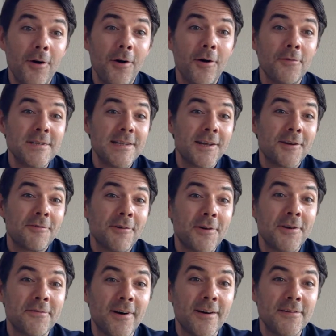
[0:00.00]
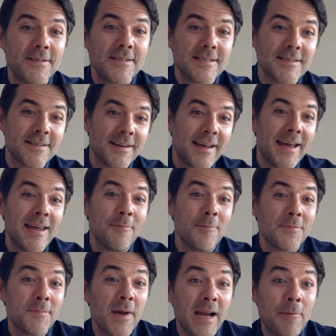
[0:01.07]
obviously the coronavirus
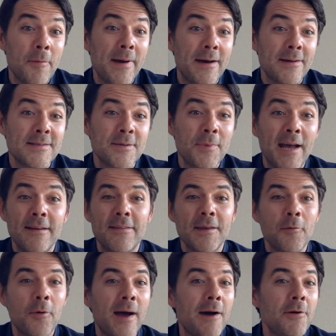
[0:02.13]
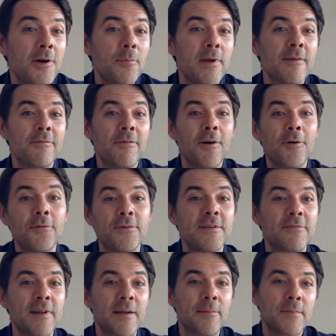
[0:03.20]
came about. And so we had to think, well, how can we evolve and
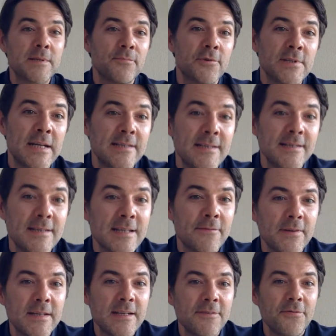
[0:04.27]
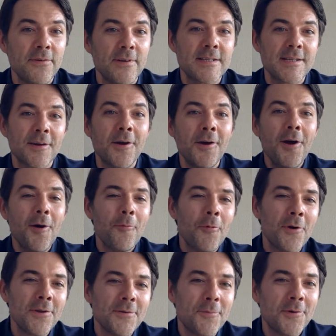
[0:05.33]
develop this project into something different? And so
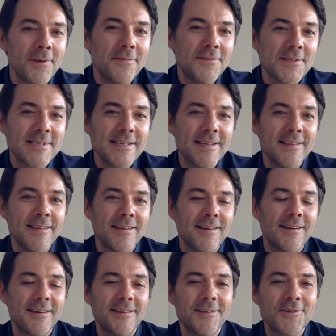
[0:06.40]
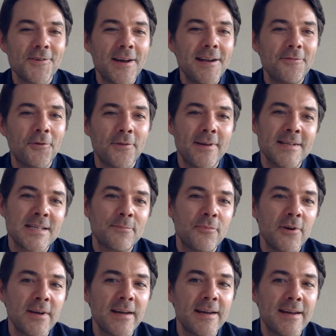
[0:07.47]
what you just seen the trailer for there is the
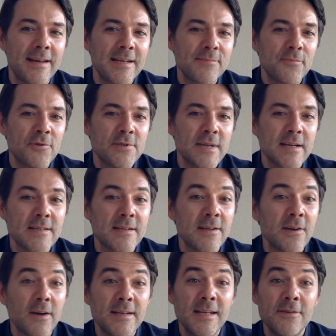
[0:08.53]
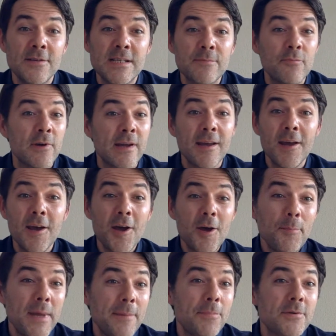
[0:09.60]
Bring Connect project. So the idea is to bring
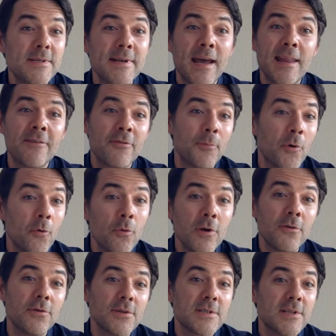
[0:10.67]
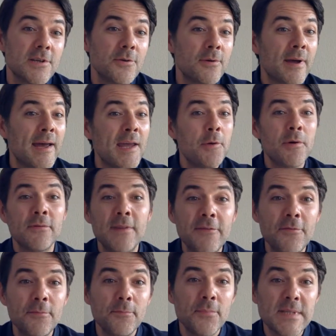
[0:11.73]
people together from all across the UK who have
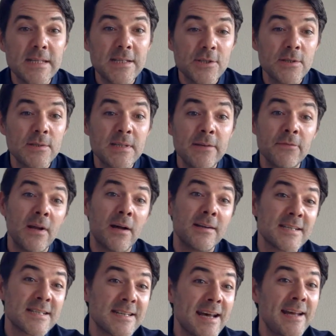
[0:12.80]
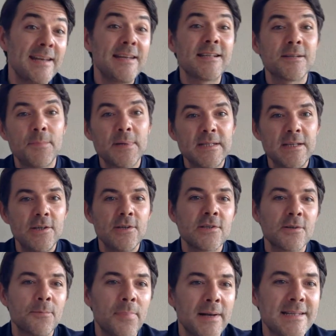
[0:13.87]
different positions, different understandings and positions
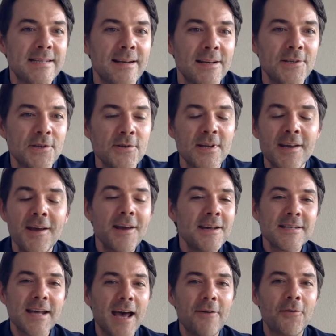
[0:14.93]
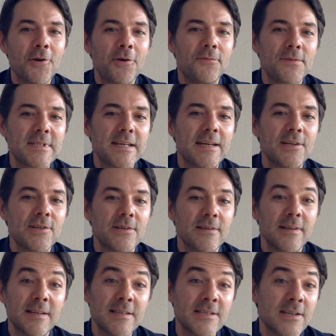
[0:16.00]
on political issues to have a
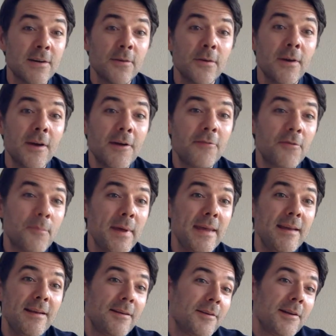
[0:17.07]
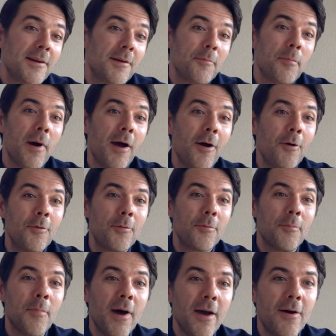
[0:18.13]
conversation. And so for me, you know, my
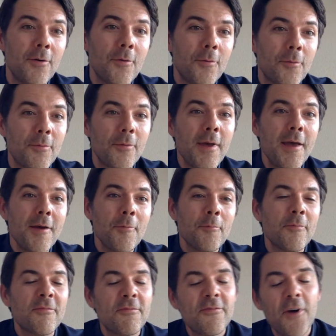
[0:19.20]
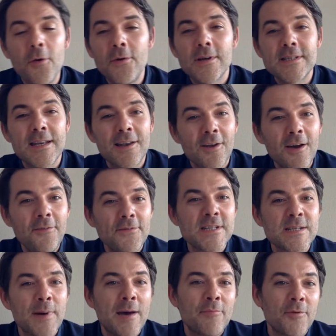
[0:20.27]
whole focus in life is
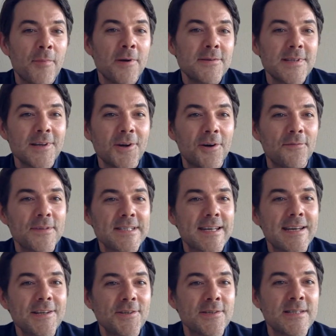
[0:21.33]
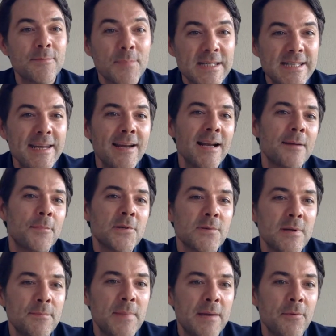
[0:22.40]
about promoting conversations, in particular
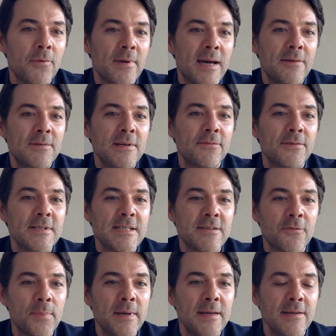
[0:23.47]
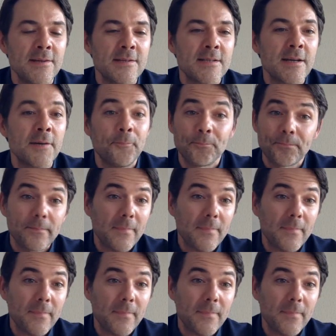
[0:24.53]
between people that have differences of opinion. So